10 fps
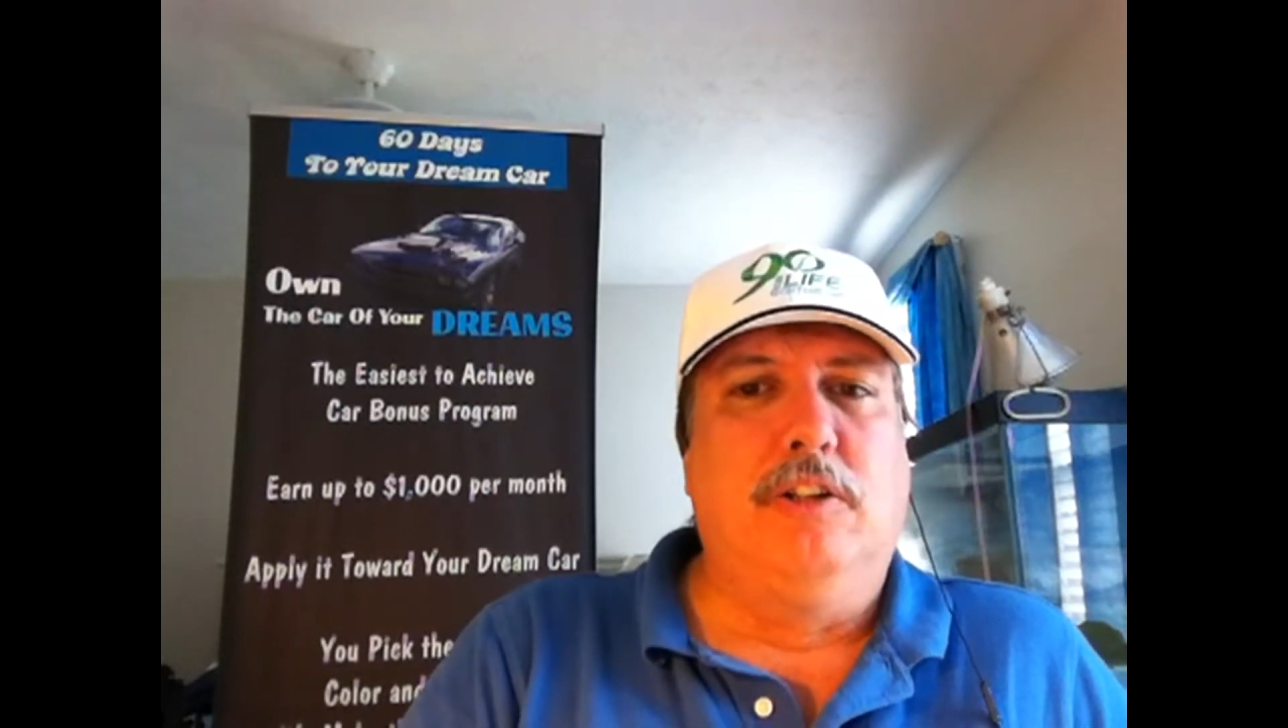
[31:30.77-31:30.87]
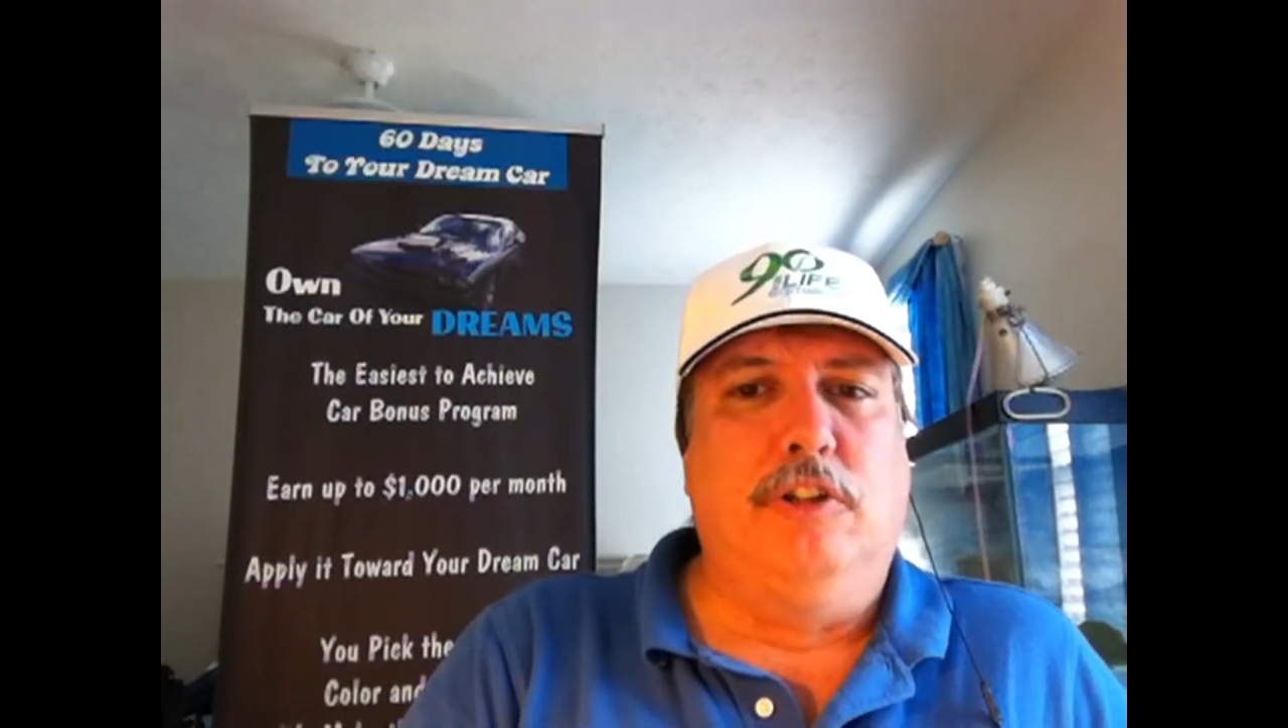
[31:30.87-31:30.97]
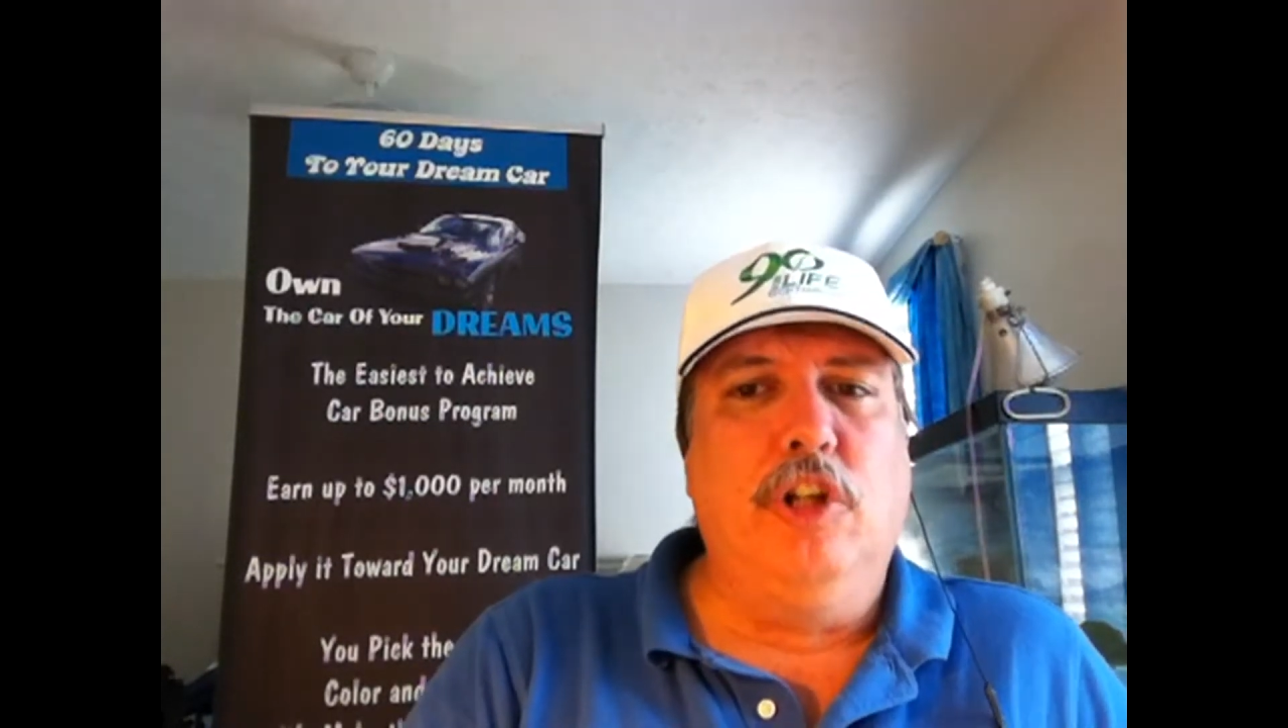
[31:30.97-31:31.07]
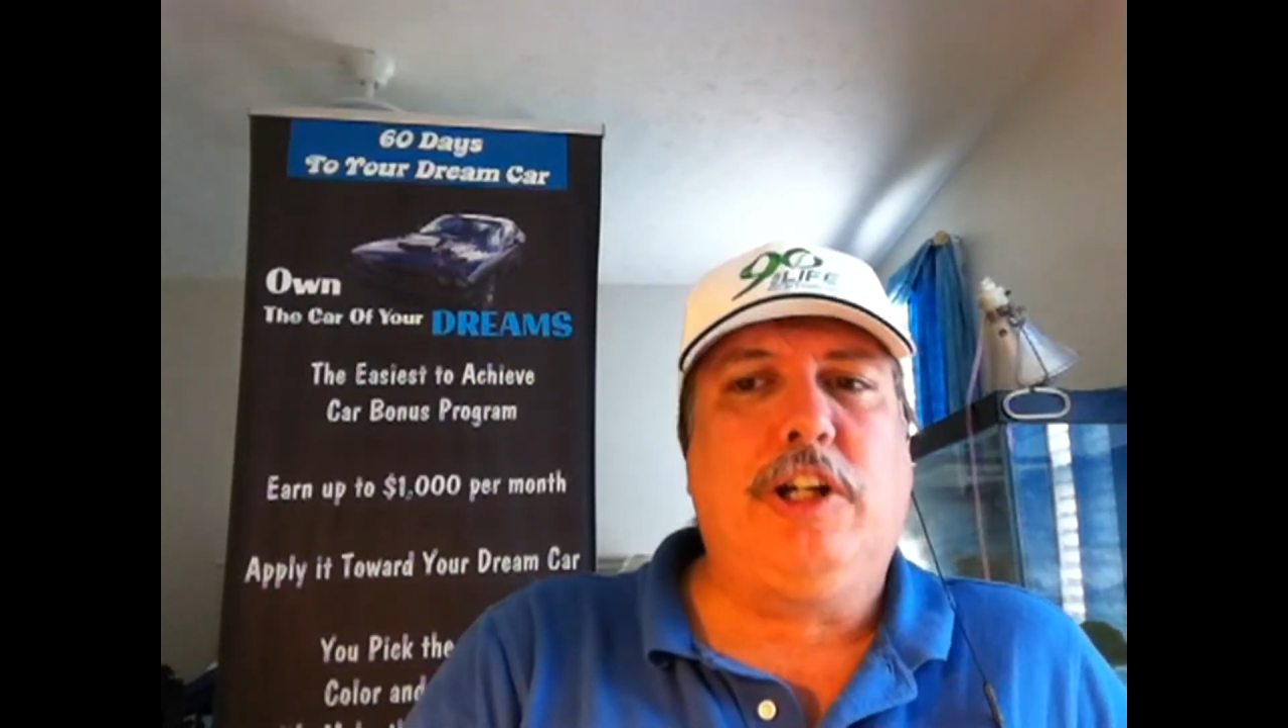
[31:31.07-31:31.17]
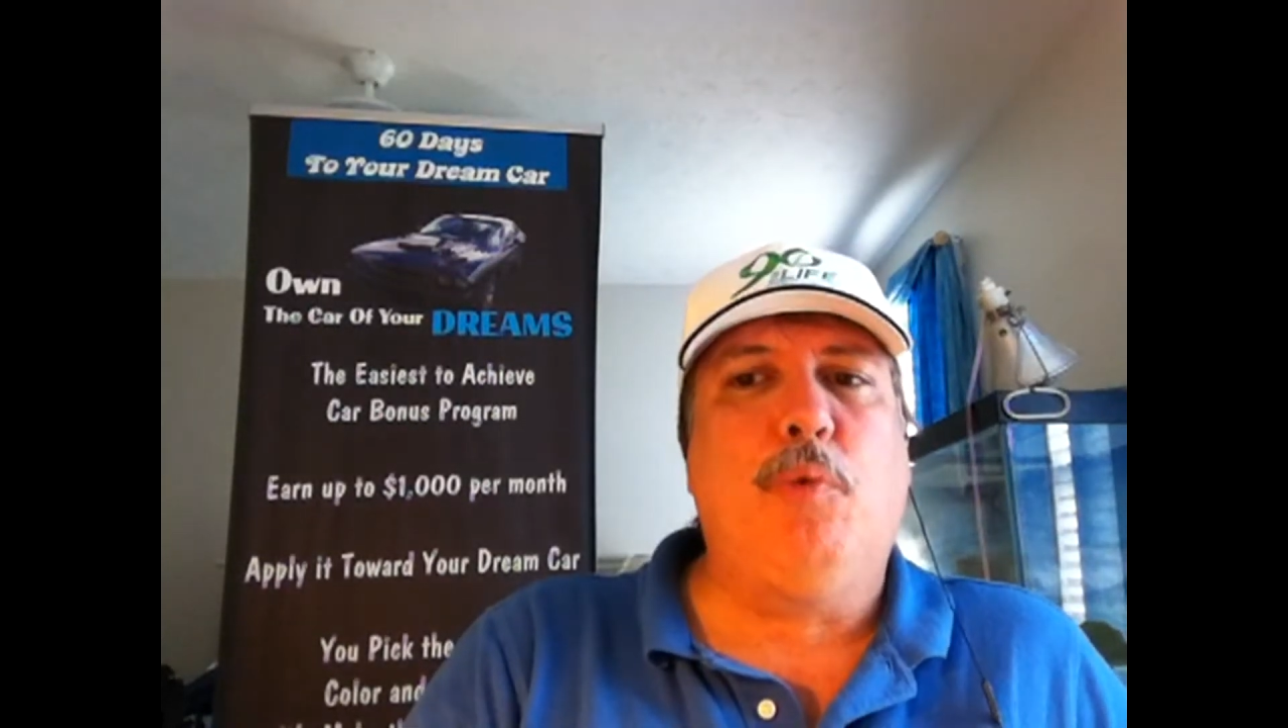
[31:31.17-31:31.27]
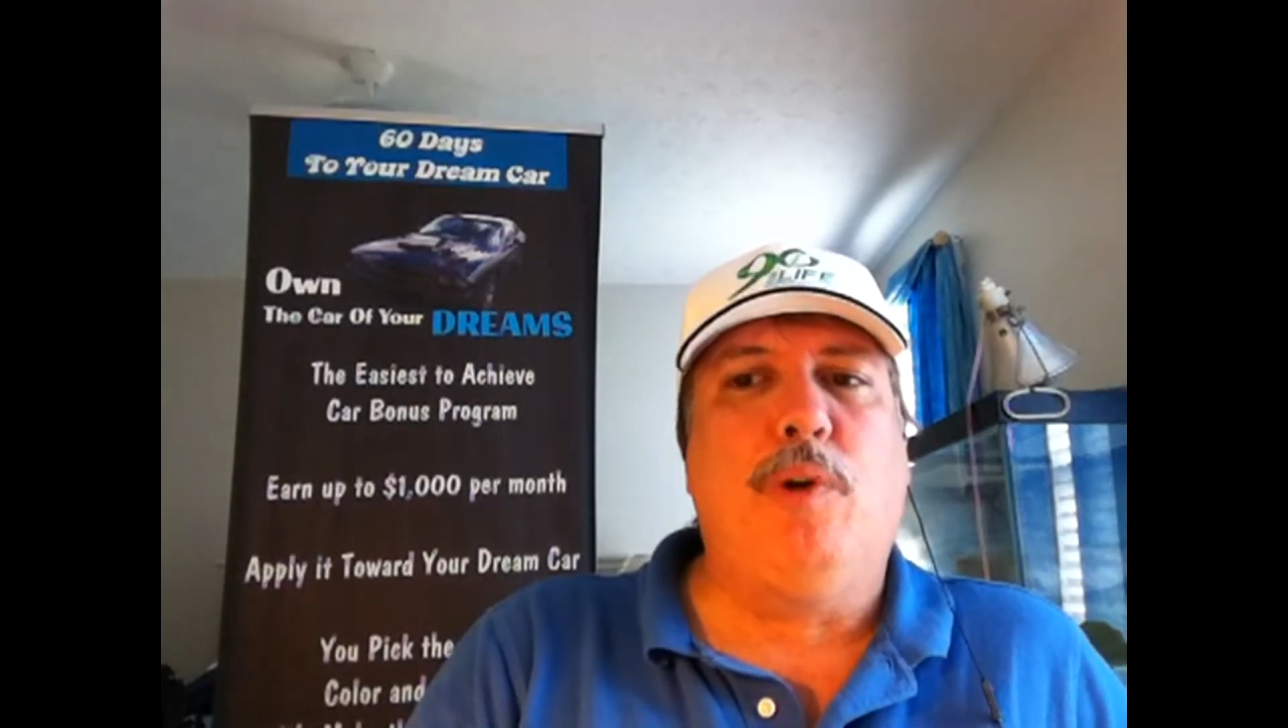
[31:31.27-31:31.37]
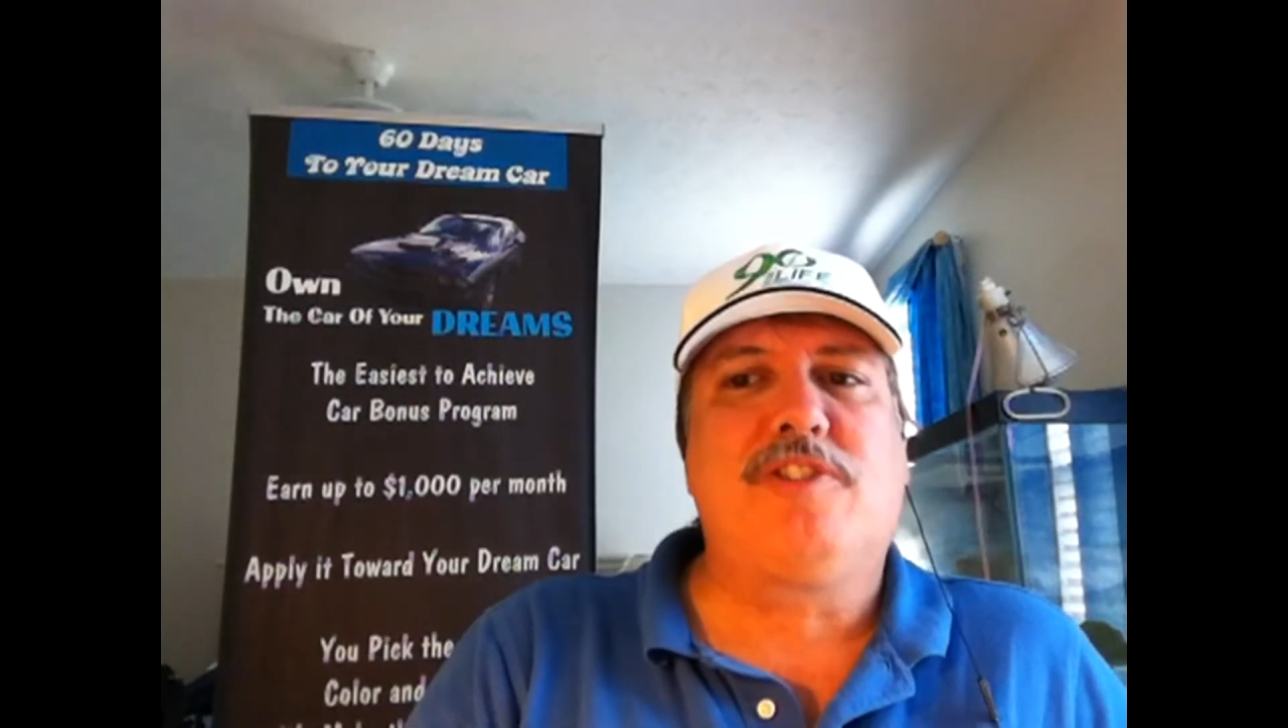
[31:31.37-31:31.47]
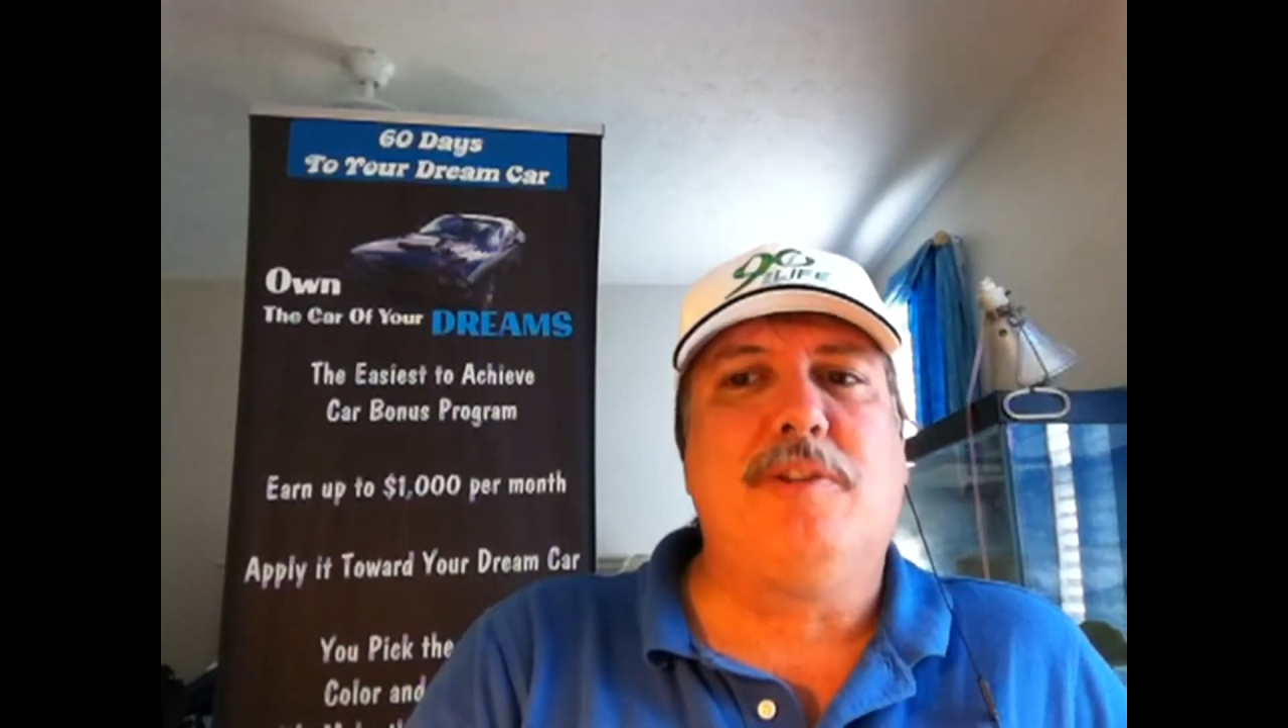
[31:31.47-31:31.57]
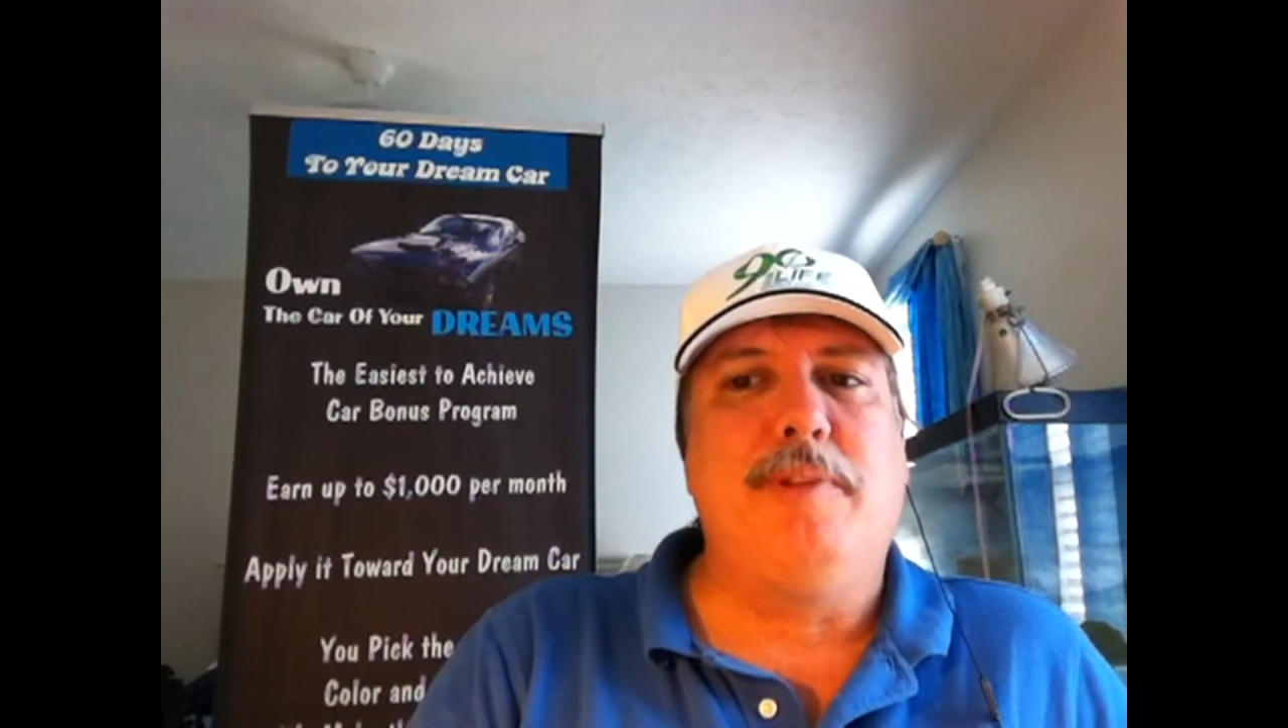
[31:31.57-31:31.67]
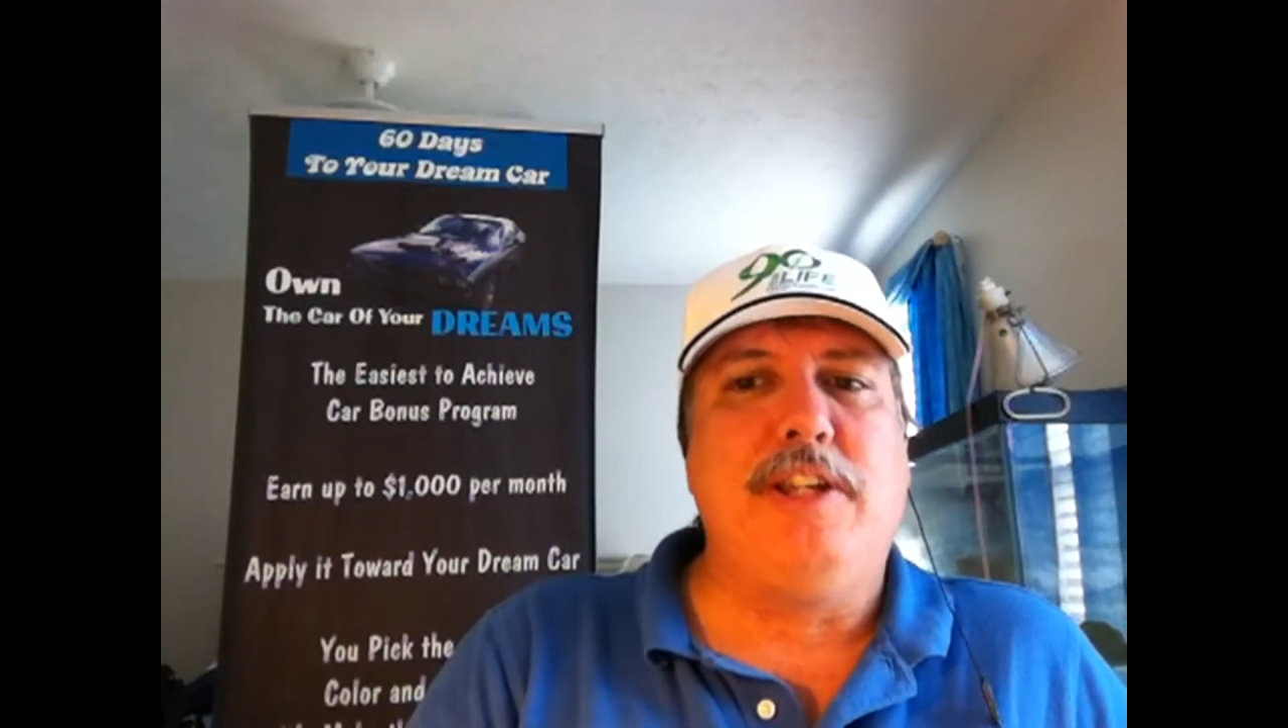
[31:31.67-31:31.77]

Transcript: look at what some of